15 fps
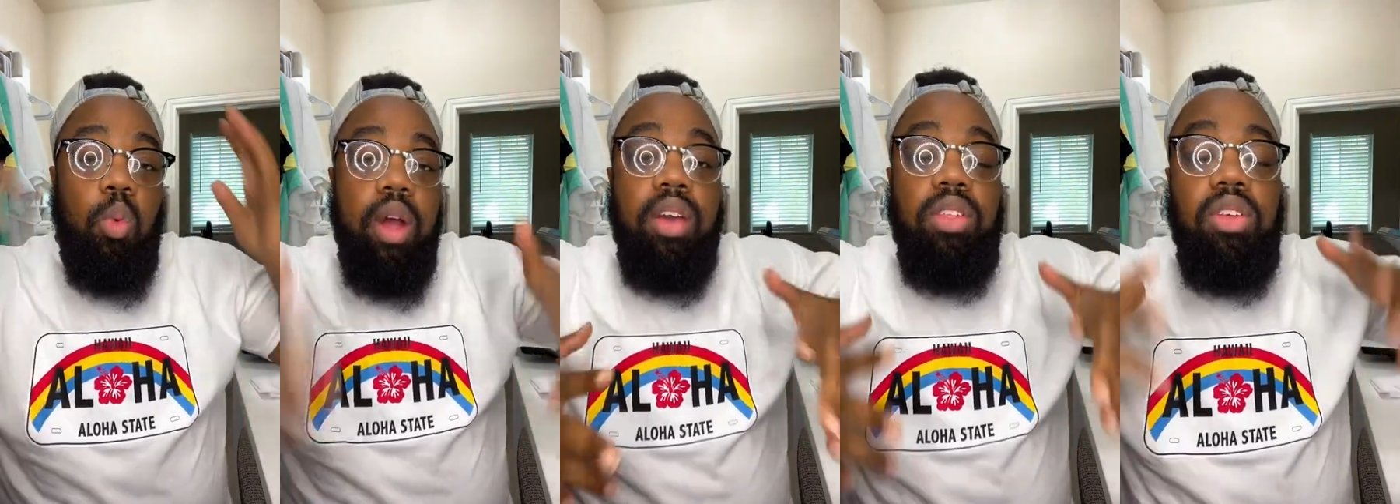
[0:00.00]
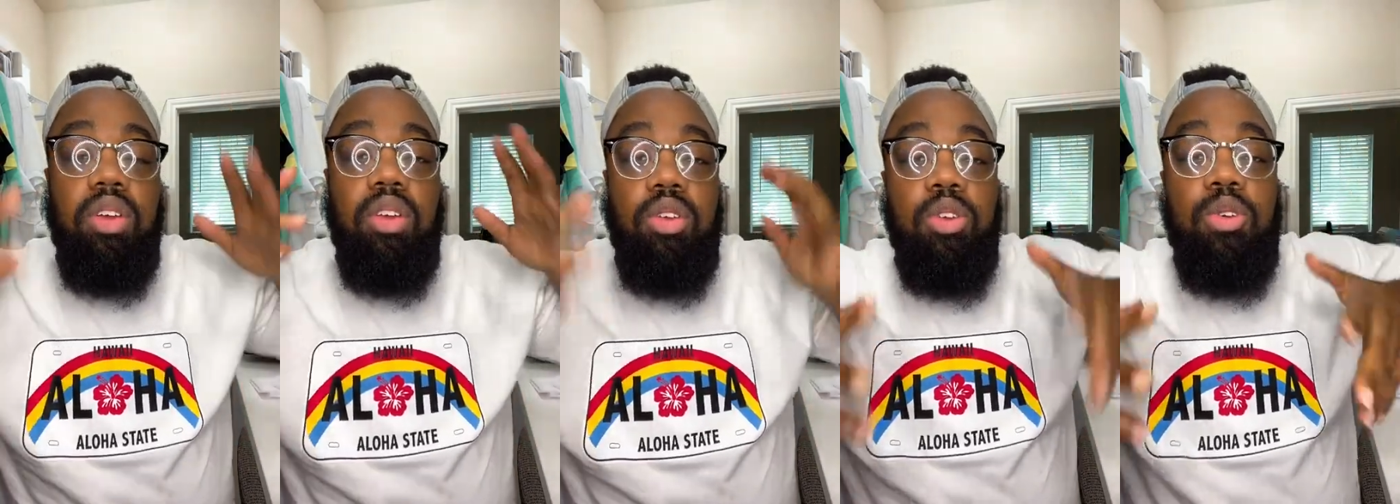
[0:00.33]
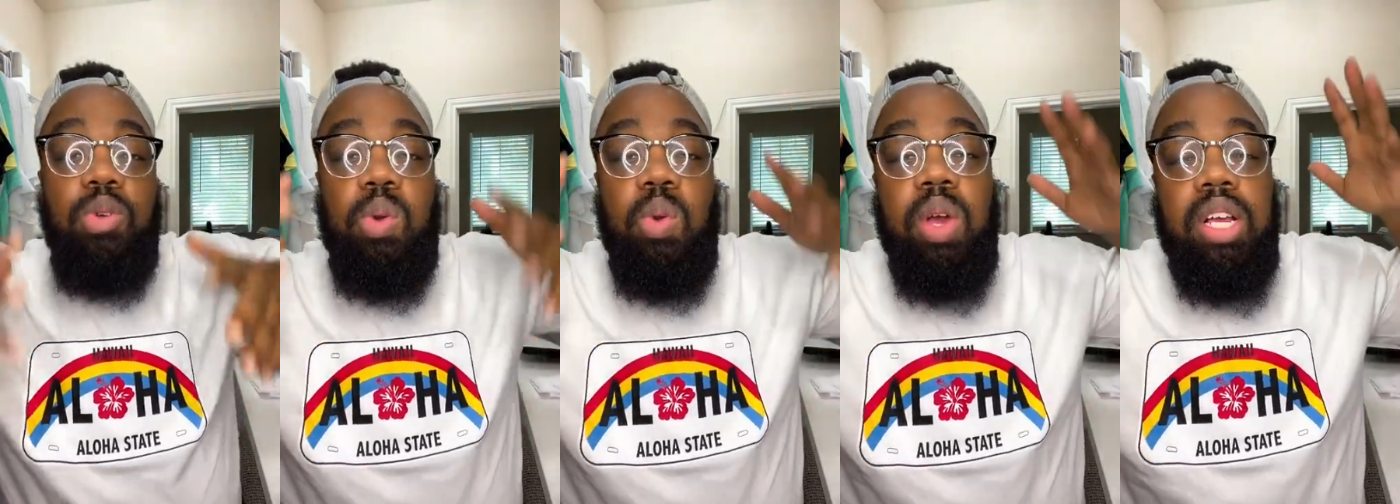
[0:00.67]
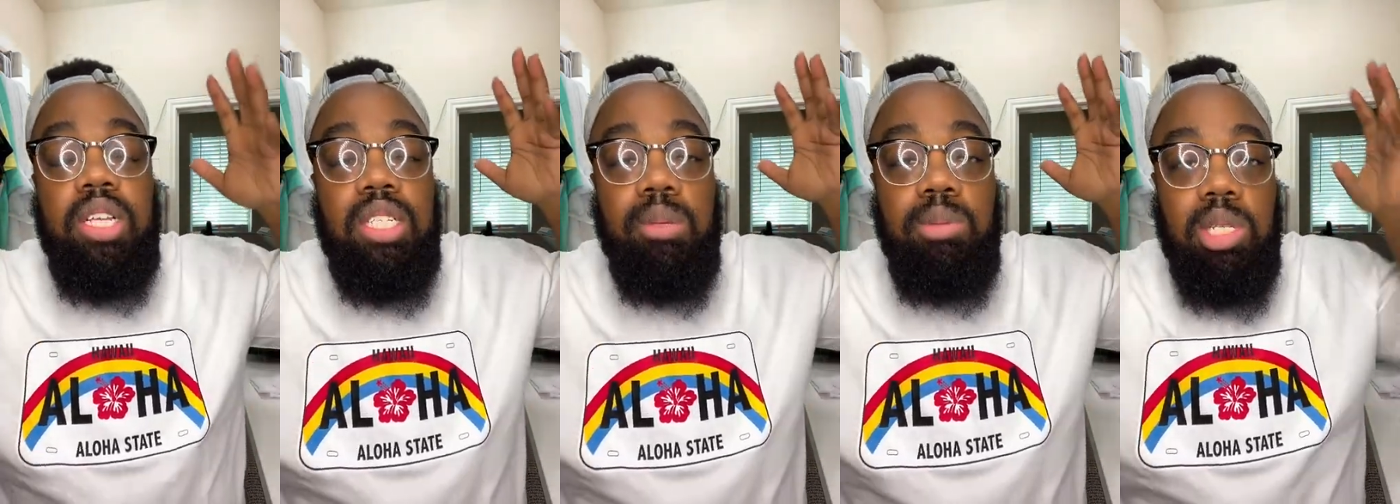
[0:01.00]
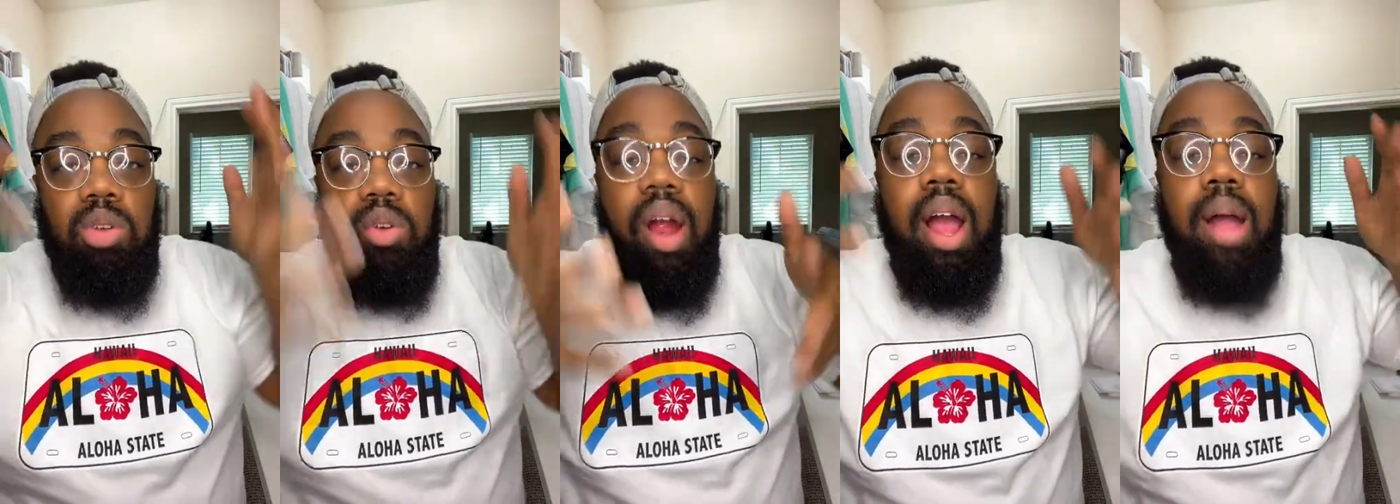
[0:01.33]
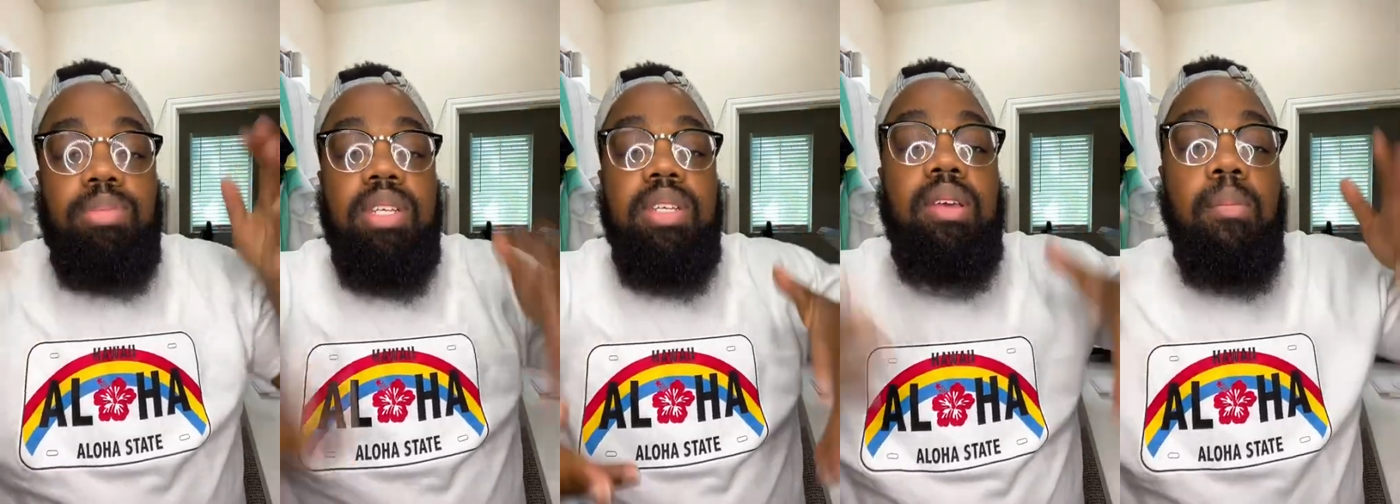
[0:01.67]
whether you
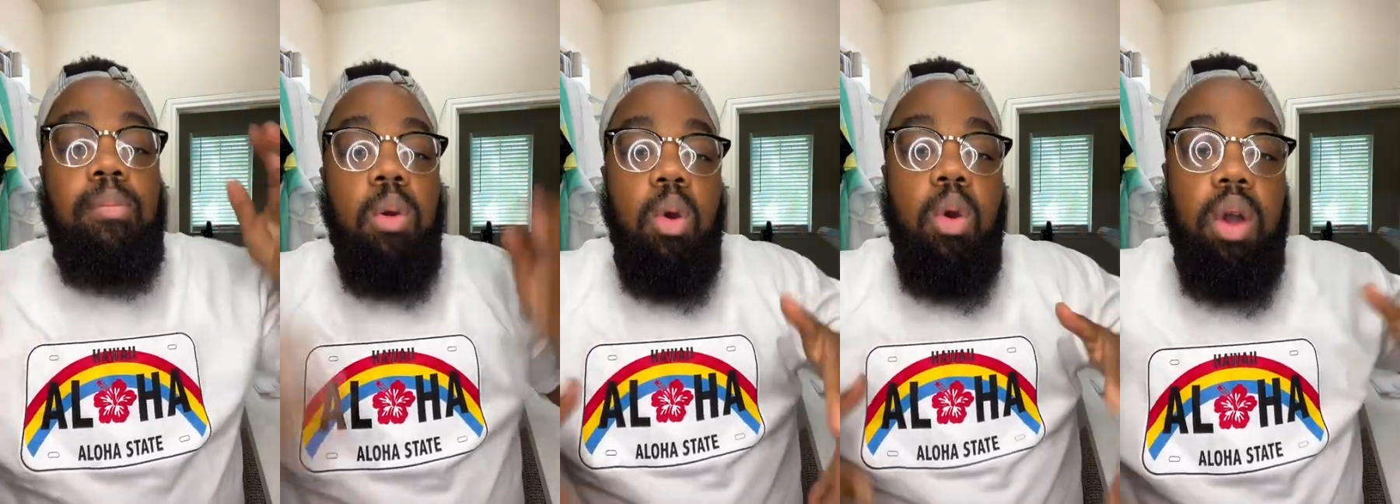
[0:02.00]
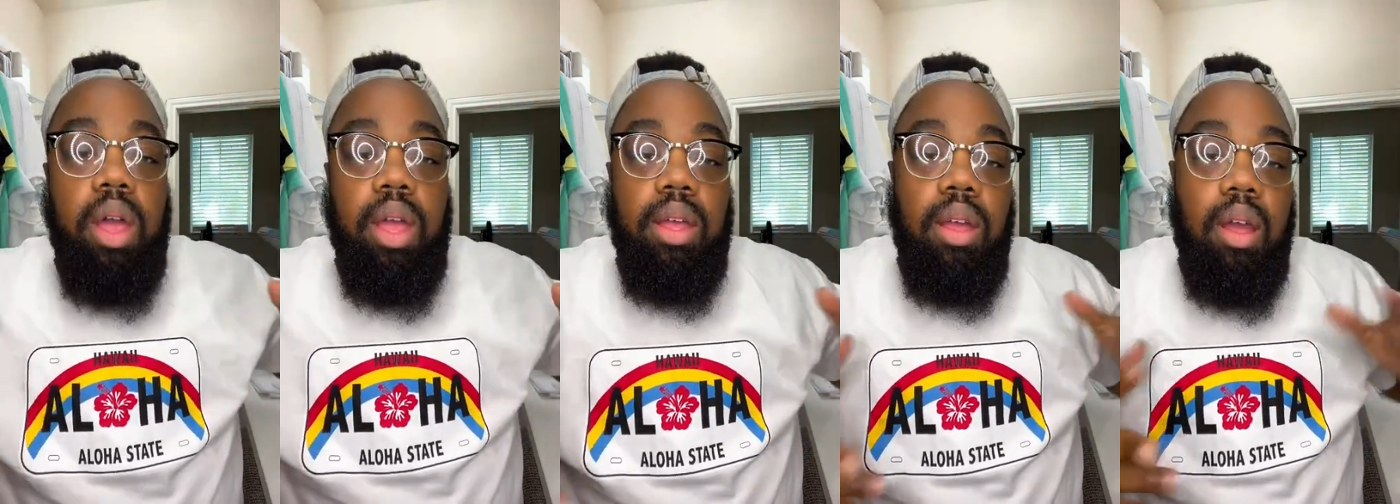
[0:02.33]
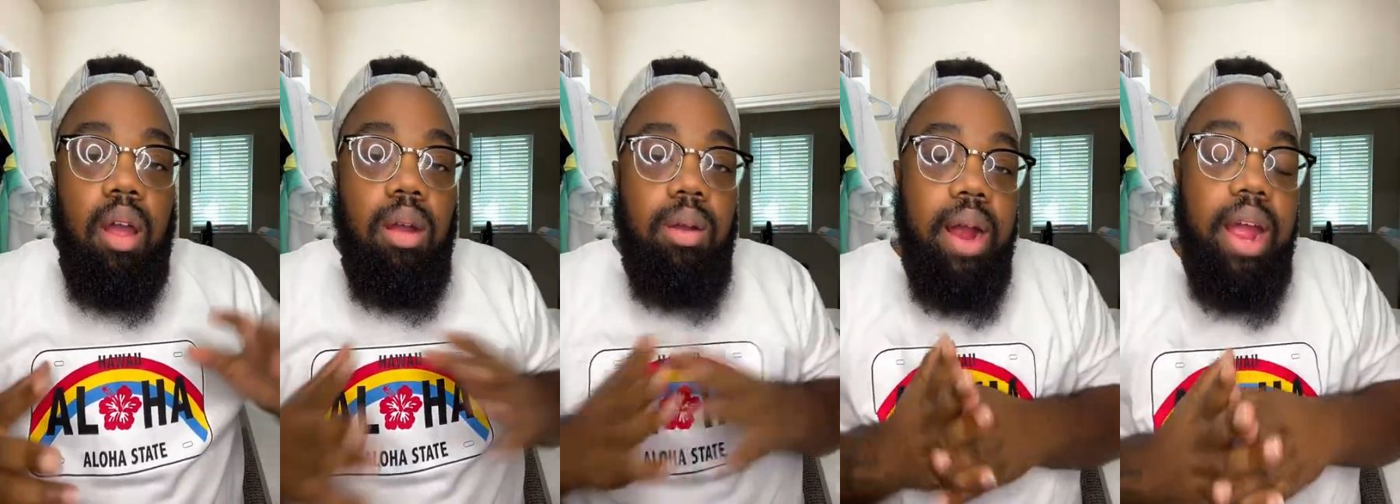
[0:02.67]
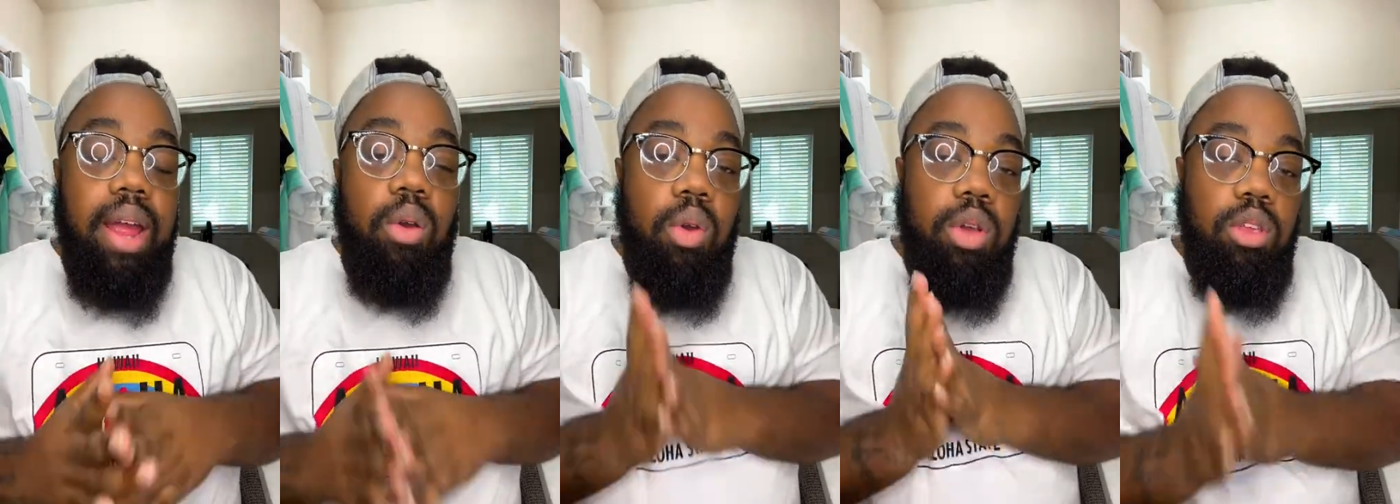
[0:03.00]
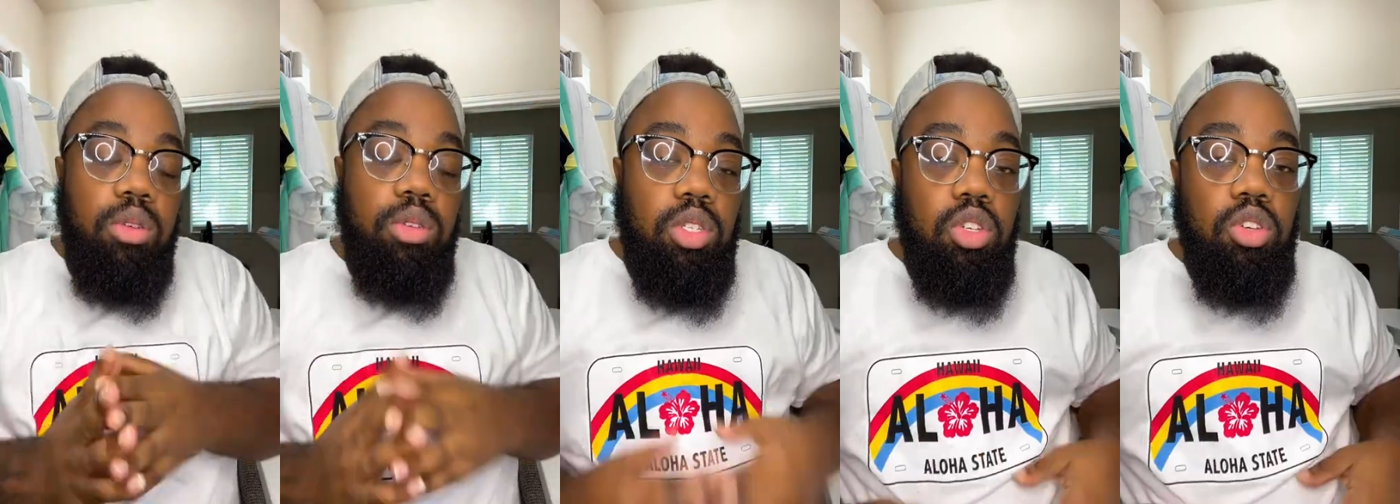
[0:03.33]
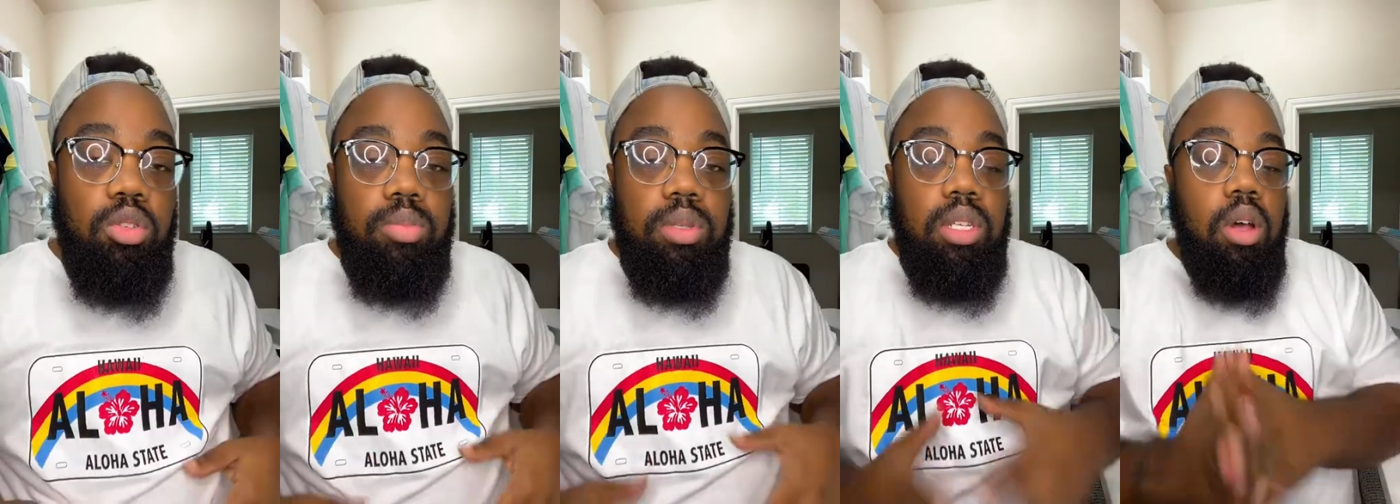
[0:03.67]
subscribe to your boy, all right, on YouTube.